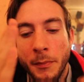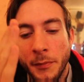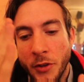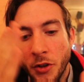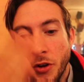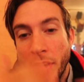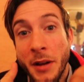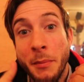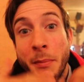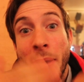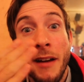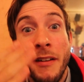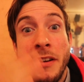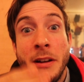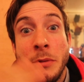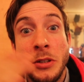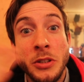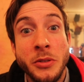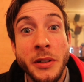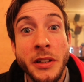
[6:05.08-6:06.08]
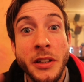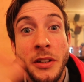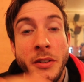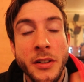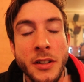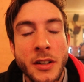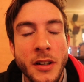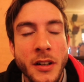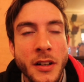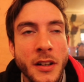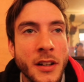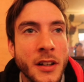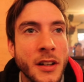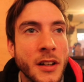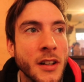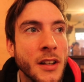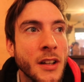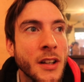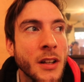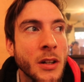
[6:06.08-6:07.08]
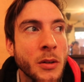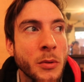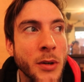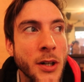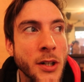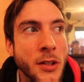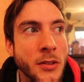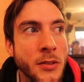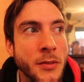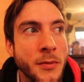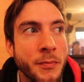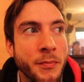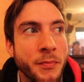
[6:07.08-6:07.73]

create a barrier between you and God? Well,